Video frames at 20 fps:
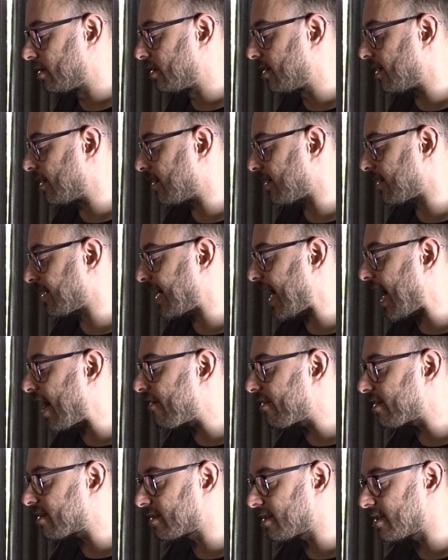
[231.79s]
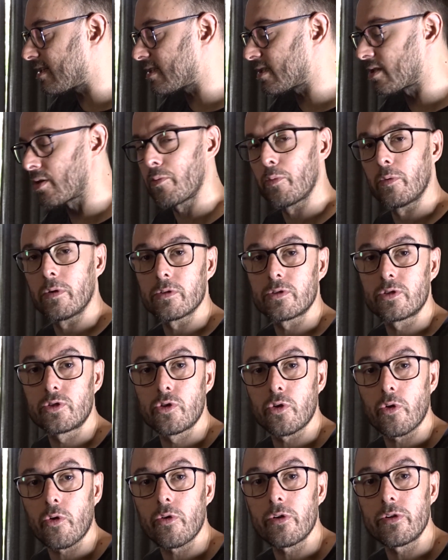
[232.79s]
the characters will
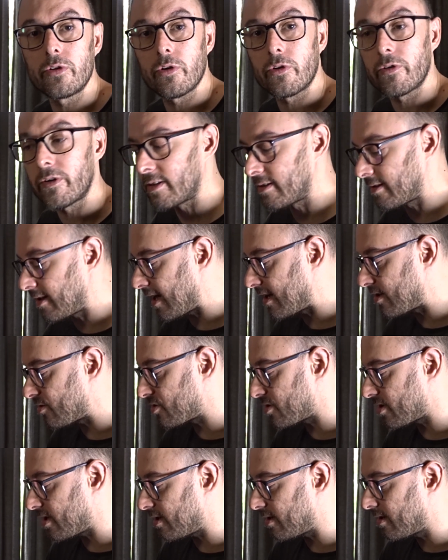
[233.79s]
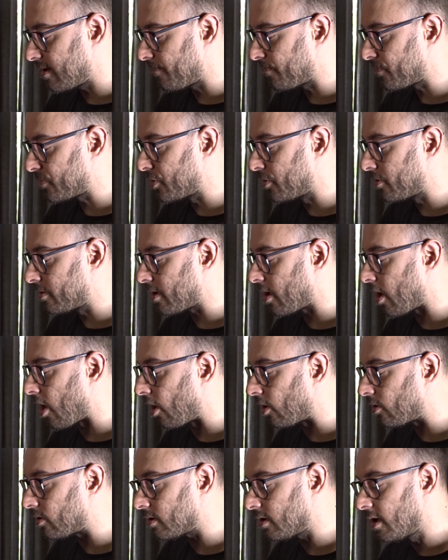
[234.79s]
draw your attention to the
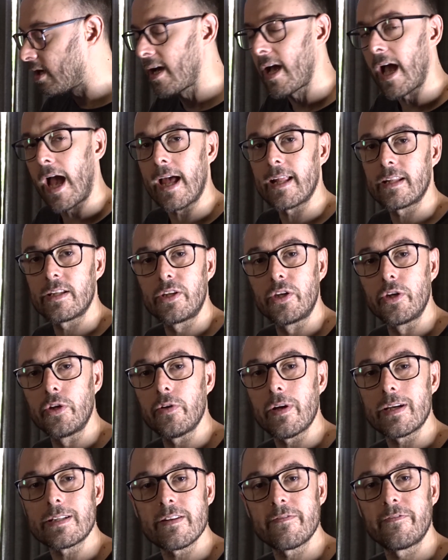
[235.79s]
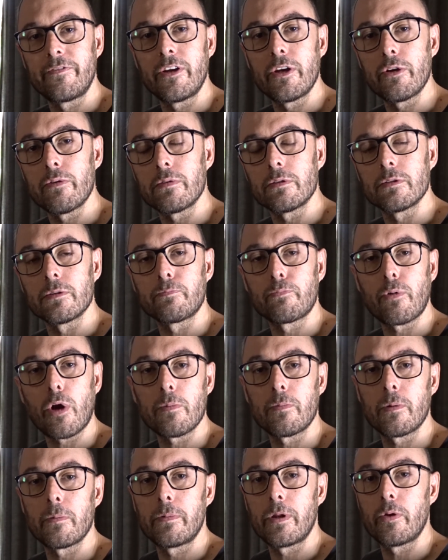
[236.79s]
hole, and you as a viewer will
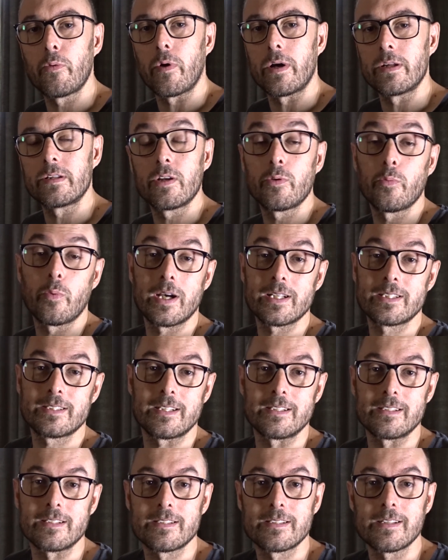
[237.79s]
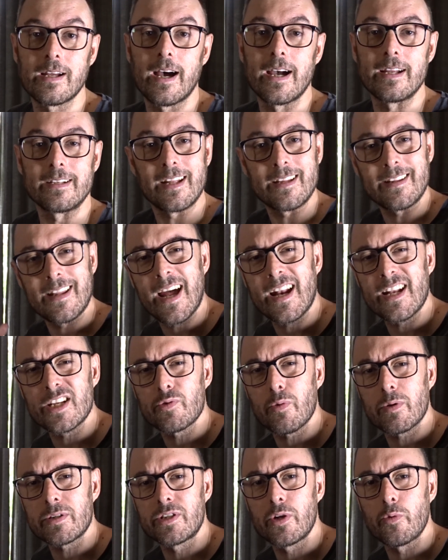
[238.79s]
probably wonder what's inside, and that
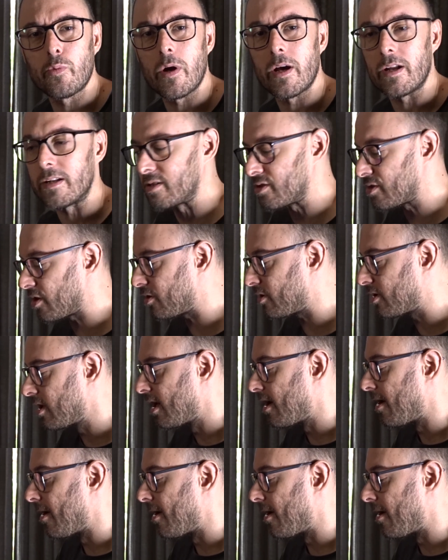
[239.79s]
is what you want. So